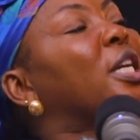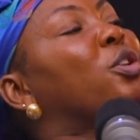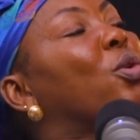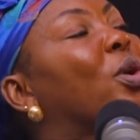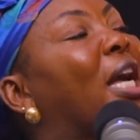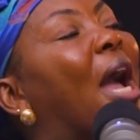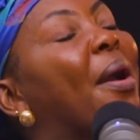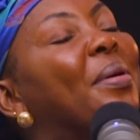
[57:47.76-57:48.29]
you
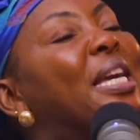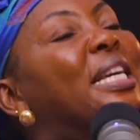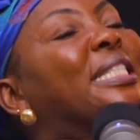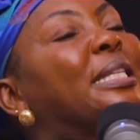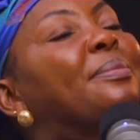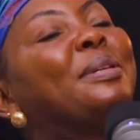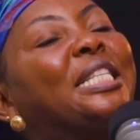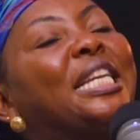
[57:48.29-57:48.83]
carry
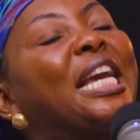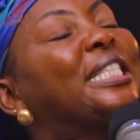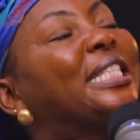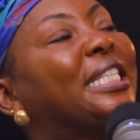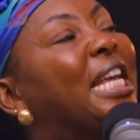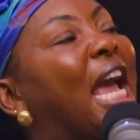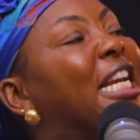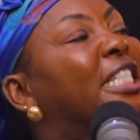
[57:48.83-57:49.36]
intimidates
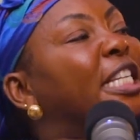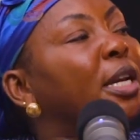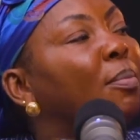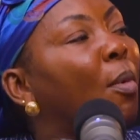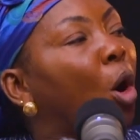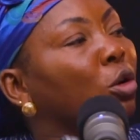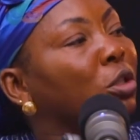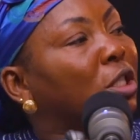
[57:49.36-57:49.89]
their
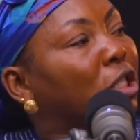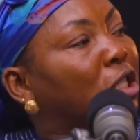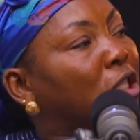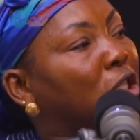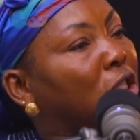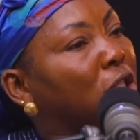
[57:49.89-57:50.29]
demons.